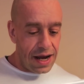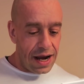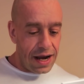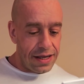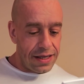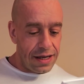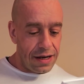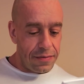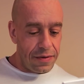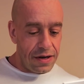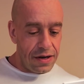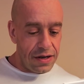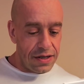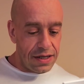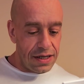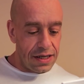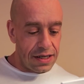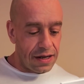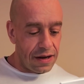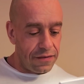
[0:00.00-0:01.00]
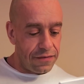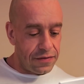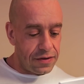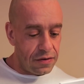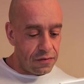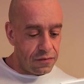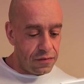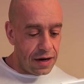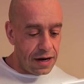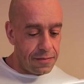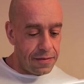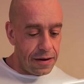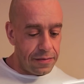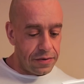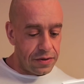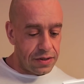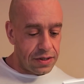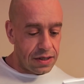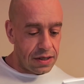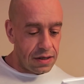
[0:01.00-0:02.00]
Anthony had been using his gift to read
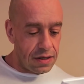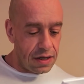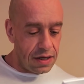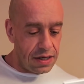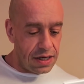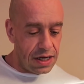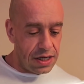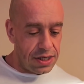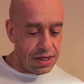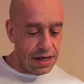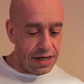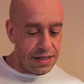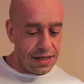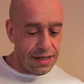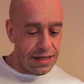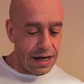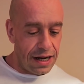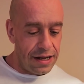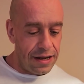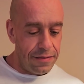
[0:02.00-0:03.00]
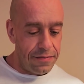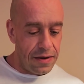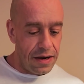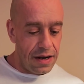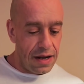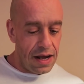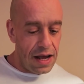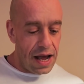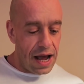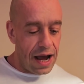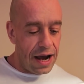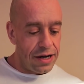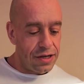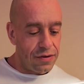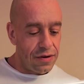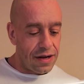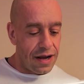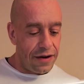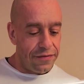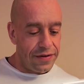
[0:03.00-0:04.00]
people's conditions and tell them how
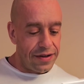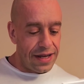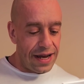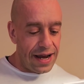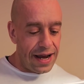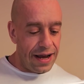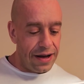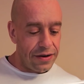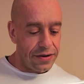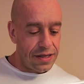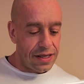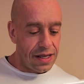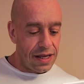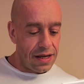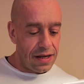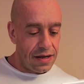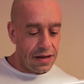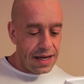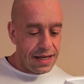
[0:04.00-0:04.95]
to recover their health.